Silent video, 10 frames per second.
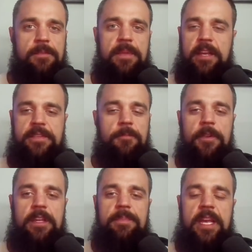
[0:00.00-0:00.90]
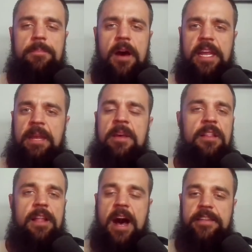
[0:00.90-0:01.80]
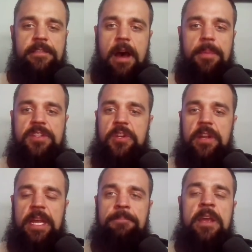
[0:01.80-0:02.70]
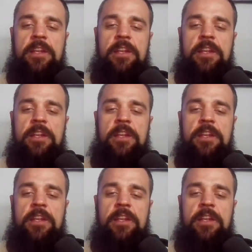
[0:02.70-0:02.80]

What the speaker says: to make some really big money, lots of opportunity,